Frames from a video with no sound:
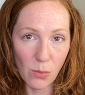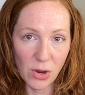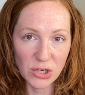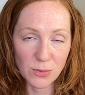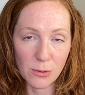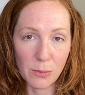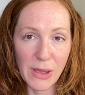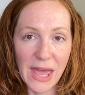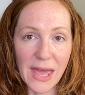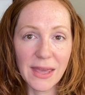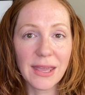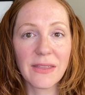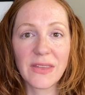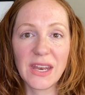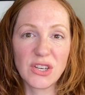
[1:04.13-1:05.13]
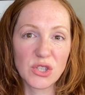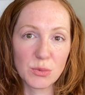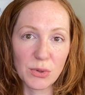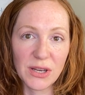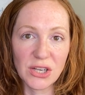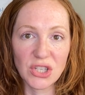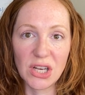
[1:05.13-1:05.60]
washable bag, and then I just
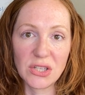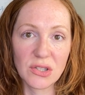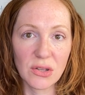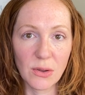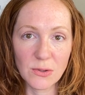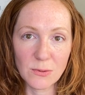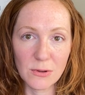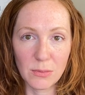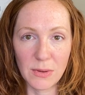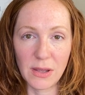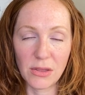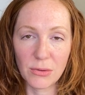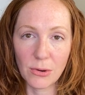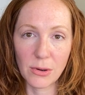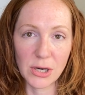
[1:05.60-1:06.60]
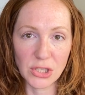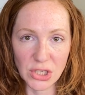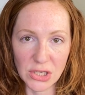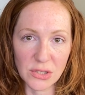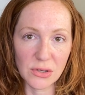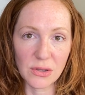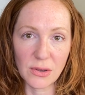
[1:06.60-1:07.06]
bring a change of clothes with me, throw on a
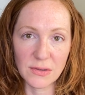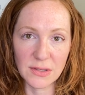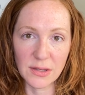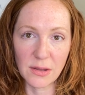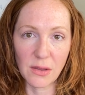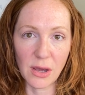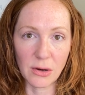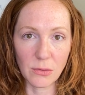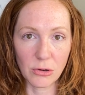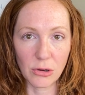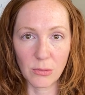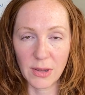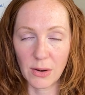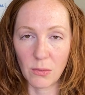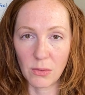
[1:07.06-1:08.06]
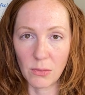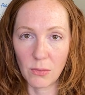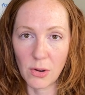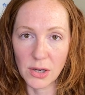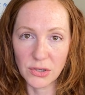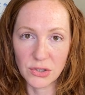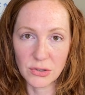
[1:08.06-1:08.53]
change of clothes in the locker room, and
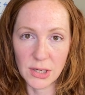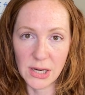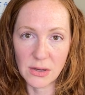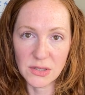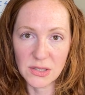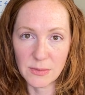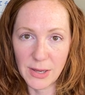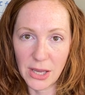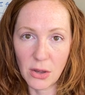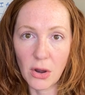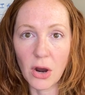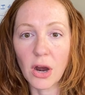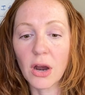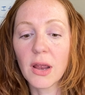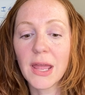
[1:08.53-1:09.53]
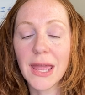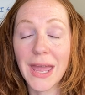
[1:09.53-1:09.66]
walk straight out to my car.